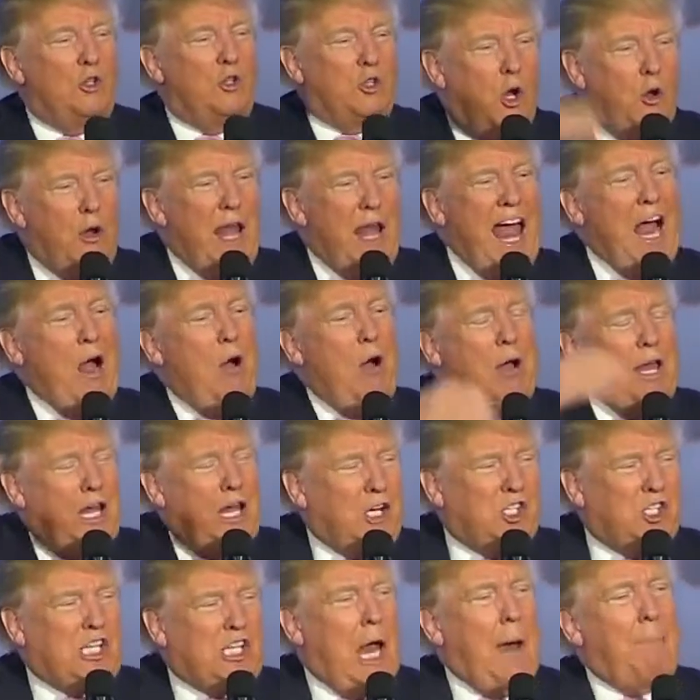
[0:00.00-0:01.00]
So now he
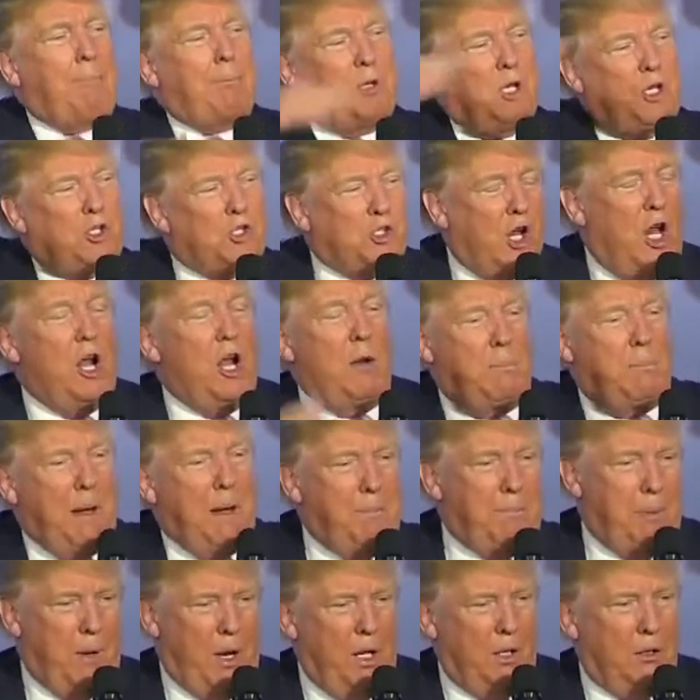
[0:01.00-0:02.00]
accepts it's going to be
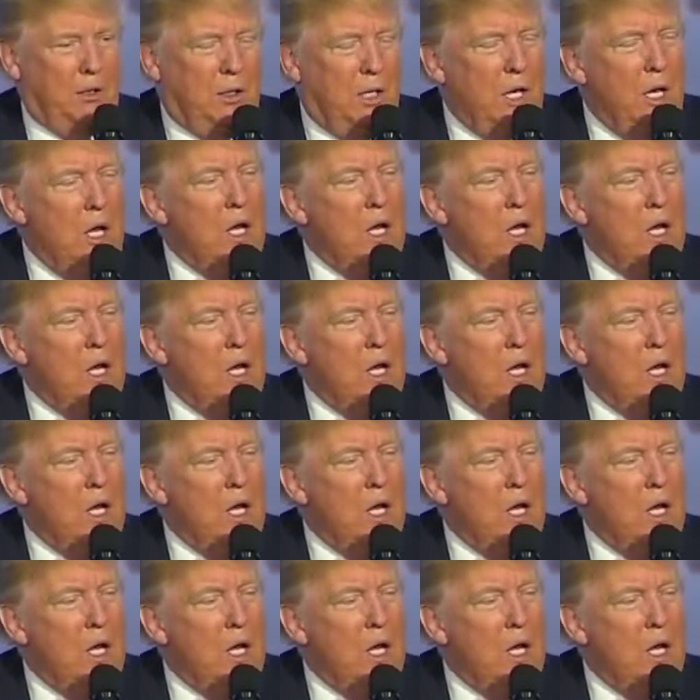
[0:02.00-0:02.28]
built.